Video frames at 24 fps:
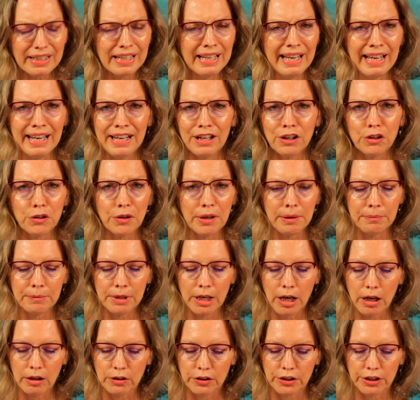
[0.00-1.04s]
in a cream
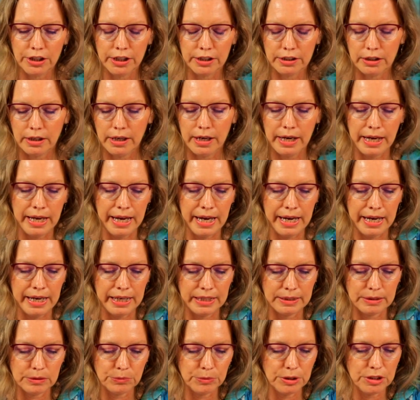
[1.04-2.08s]
color
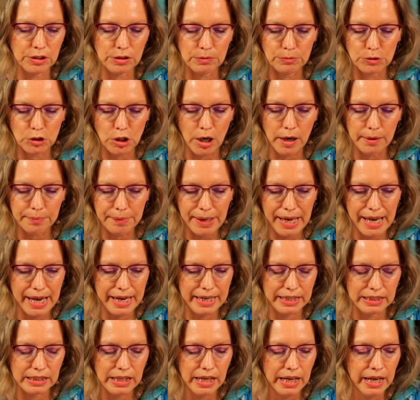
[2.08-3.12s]
and with some chalk
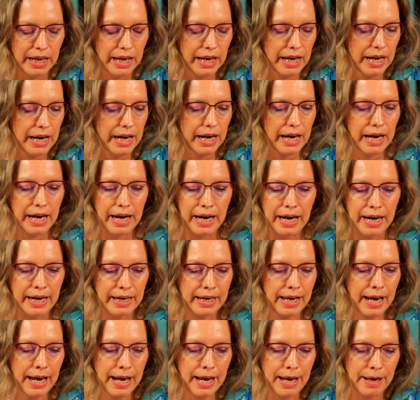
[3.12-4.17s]
paint,
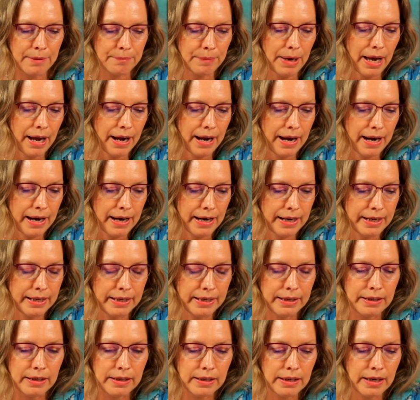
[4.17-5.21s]
and I
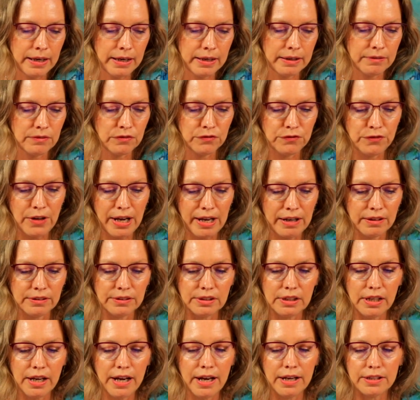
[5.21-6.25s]

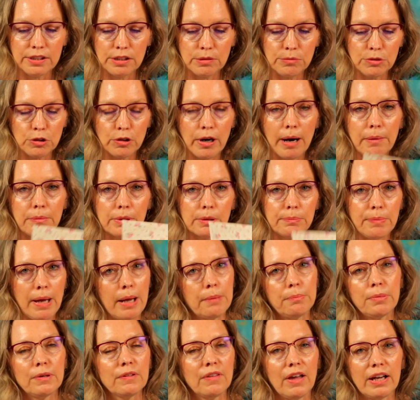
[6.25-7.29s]
found some scrapbook
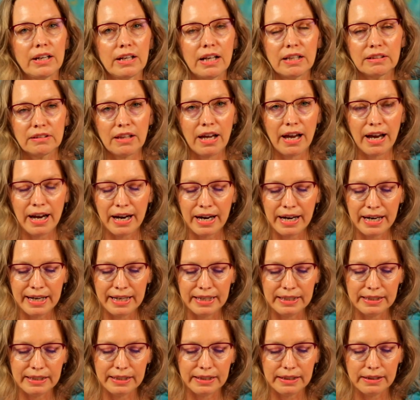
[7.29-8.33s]
paper that I
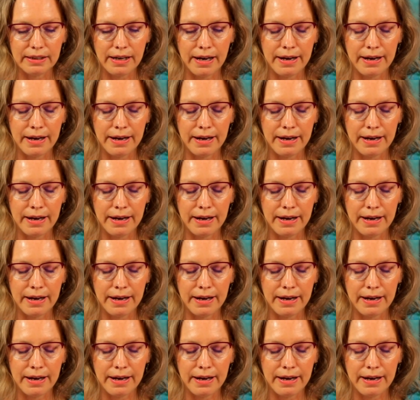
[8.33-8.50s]
like